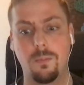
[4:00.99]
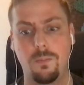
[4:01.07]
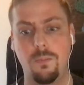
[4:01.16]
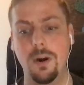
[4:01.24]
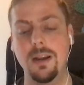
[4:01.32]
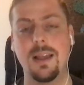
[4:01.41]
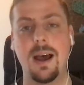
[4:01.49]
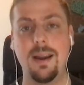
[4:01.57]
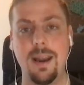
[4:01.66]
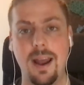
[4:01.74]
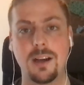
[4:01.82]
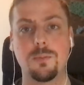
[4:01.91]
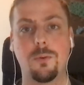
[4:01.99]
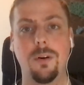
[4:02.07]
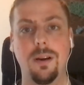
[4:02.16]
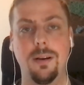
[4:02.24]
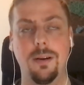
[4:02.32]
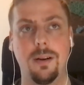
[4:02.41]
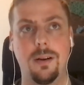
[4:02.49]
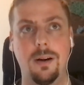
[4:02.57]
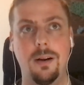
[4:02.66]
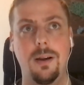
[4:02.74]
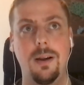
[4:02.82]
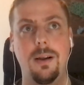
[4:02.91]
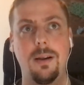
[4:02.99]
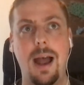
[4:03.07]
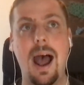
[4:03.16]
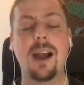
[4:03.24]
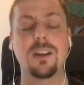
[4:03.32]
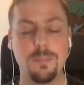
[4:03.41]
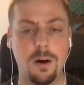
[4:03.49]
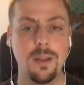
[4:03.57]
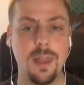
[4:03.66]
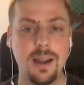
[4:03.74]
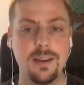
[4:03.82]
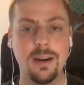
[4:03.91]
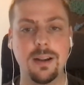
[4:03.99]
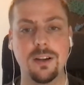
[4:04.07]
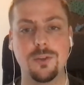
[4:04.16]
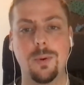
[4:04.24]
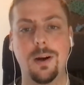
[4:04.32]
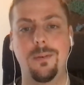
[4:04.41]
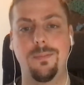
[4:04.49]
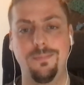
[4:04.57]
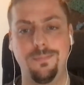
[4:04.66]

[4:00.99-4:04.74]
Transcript: bring that and export and act upon that data as well.